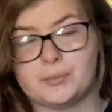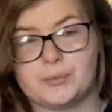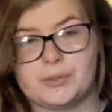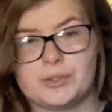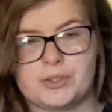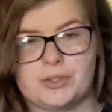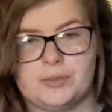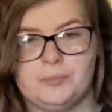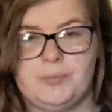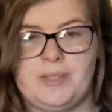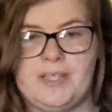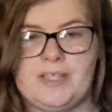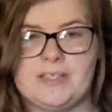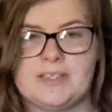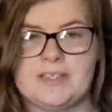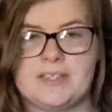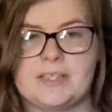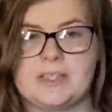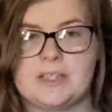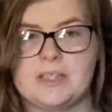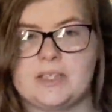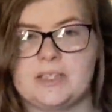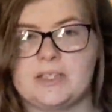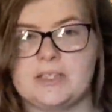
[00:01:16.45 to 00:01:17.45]
which are
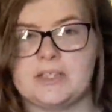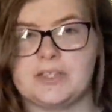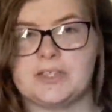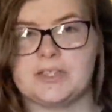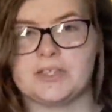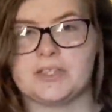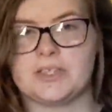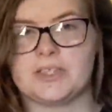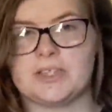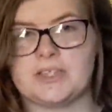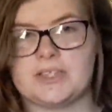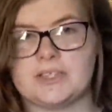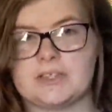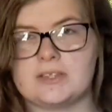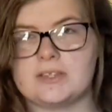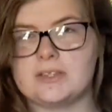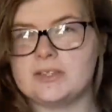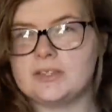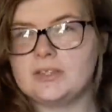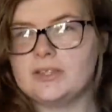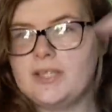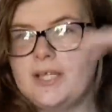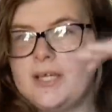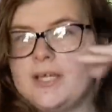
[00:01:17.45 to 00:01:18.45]
basically just
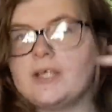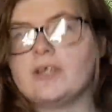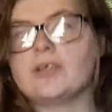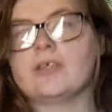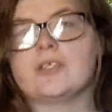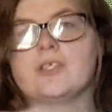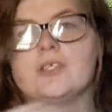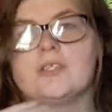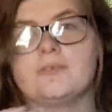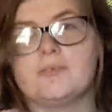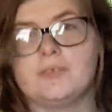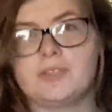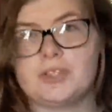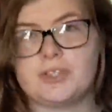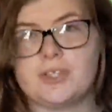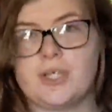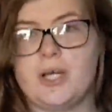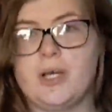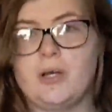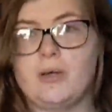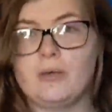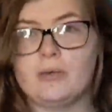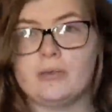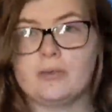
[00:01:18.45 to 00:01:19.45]
layers of
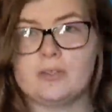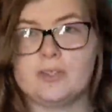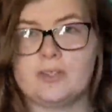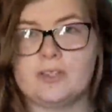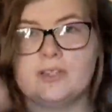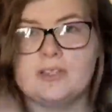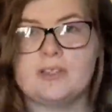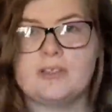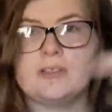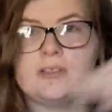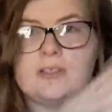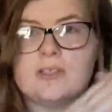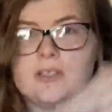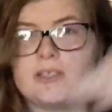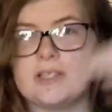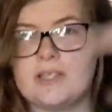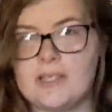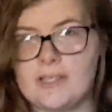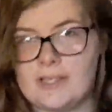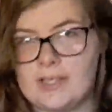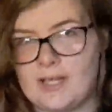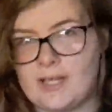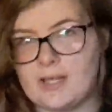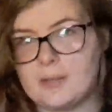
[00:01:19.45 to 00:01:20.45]
shell to
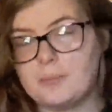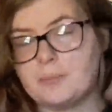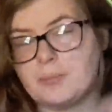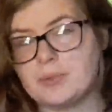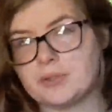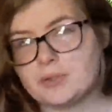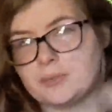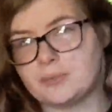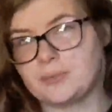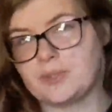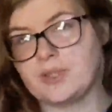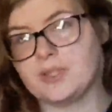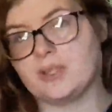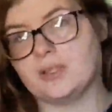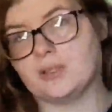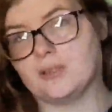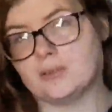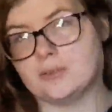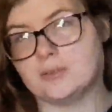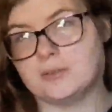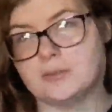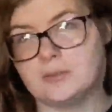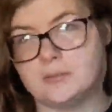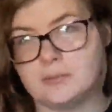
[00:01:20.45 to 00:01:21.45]
delineate between